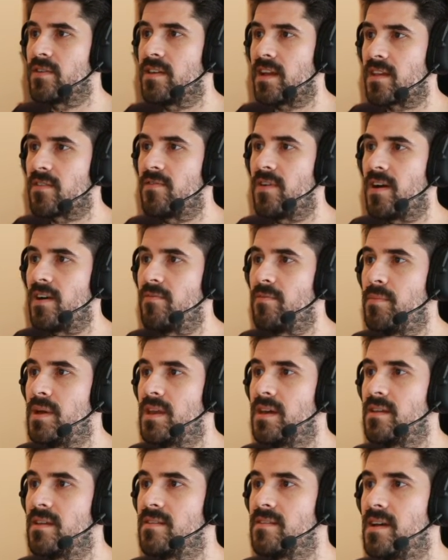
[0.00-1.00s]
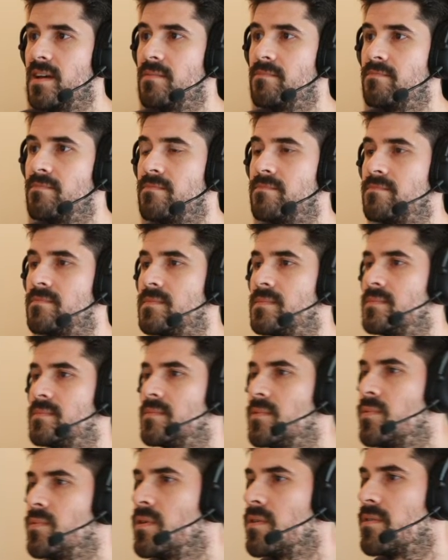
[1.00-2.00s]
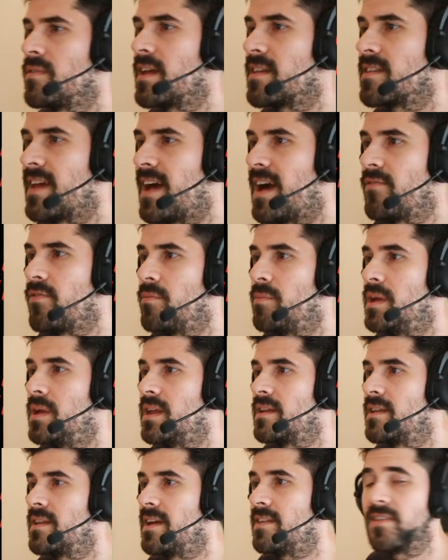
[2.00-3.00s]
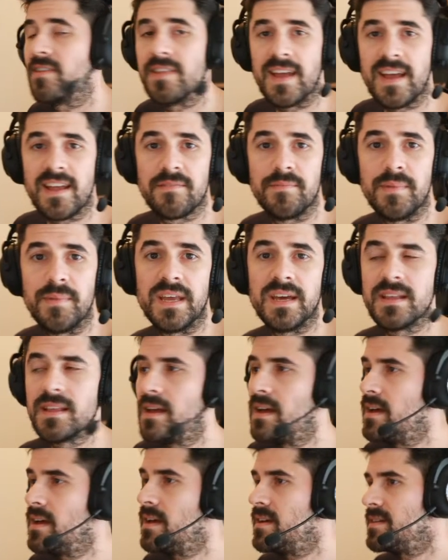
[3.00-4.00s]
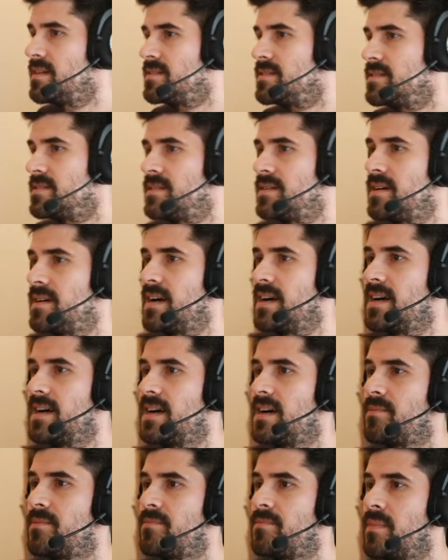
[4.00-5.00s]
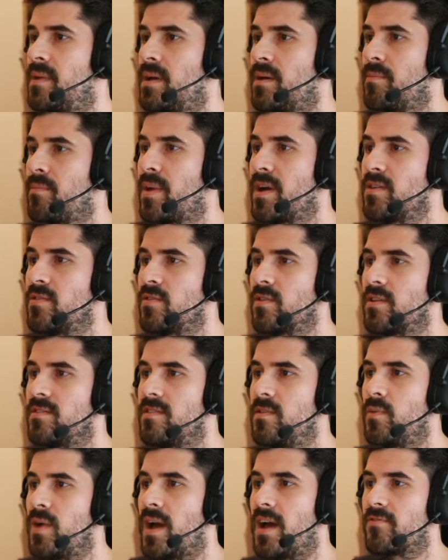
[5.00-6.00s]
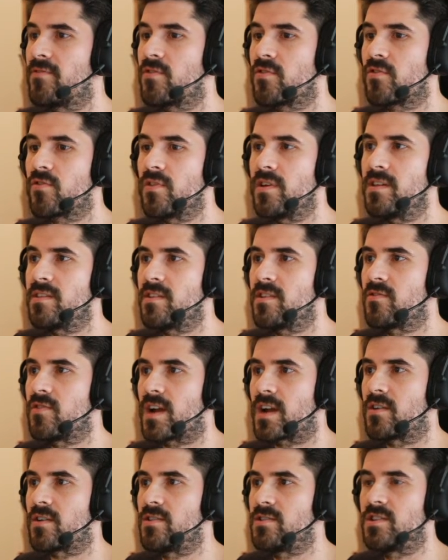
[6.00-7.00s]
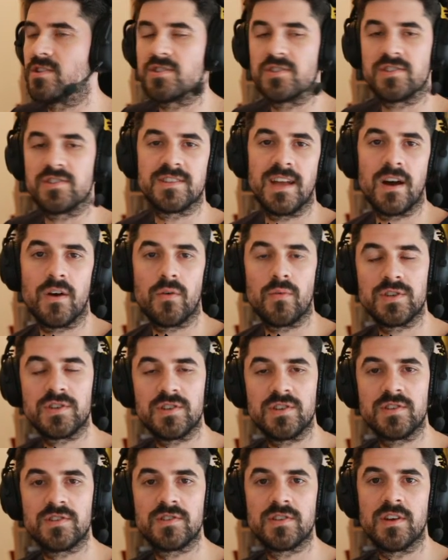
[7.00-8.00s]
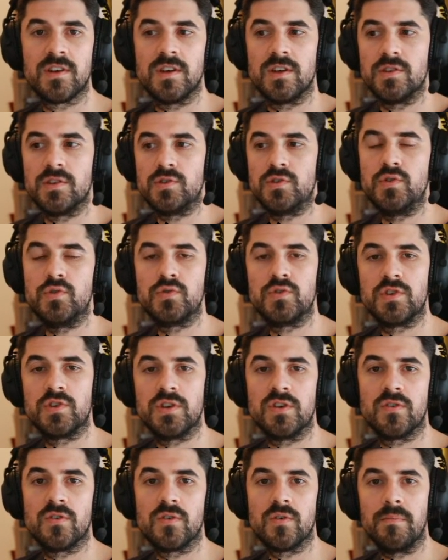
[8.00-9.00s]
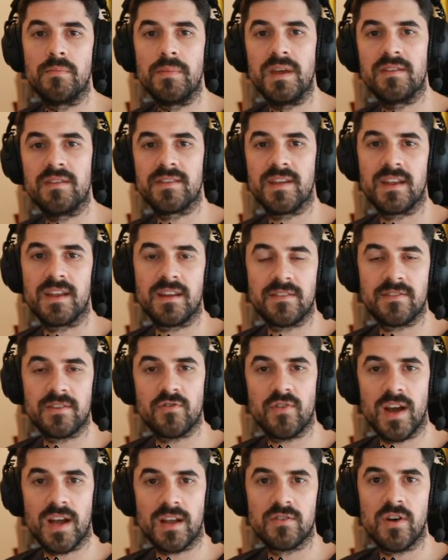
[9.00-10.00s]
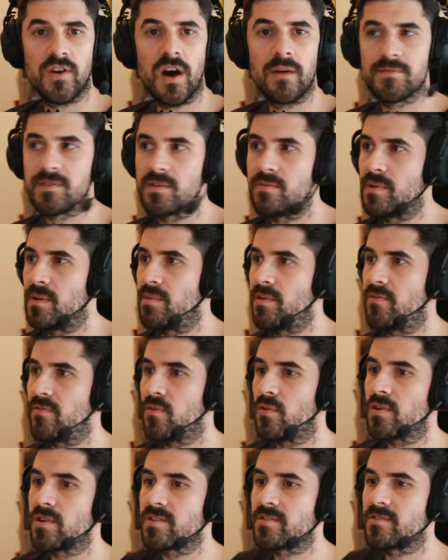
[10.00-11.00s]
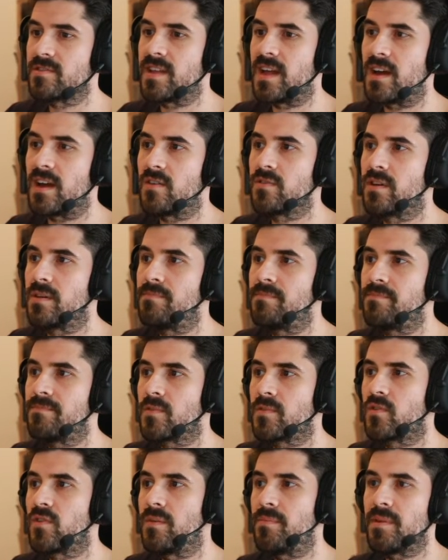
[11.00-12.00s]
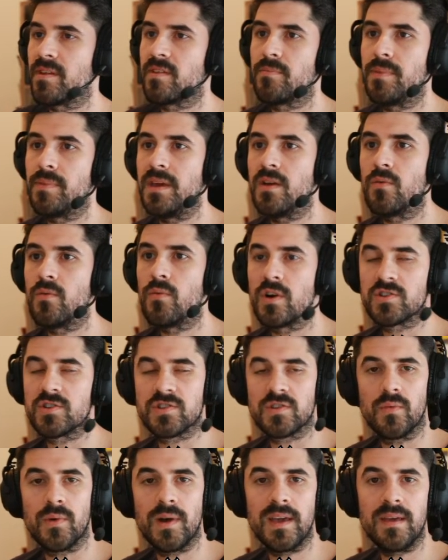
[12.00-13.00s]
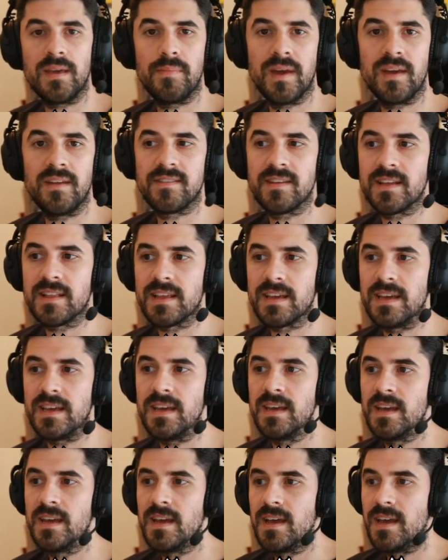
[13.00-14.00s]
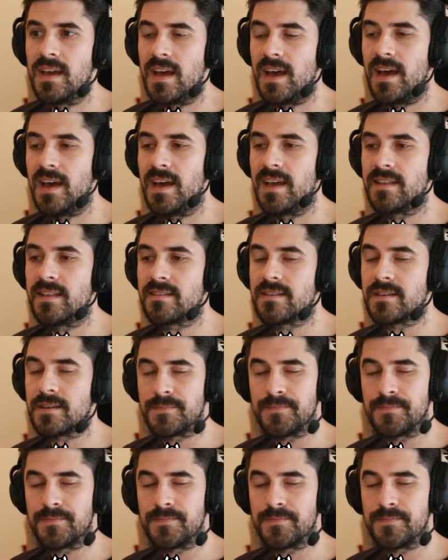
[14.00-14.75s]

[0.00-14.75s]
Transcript: 5 minutes, and well, that's half a minute in the next minute. But you can see we have greasy track conditions now, which is due to me setting the track to optimal before. So now the grip is being washed away basically, and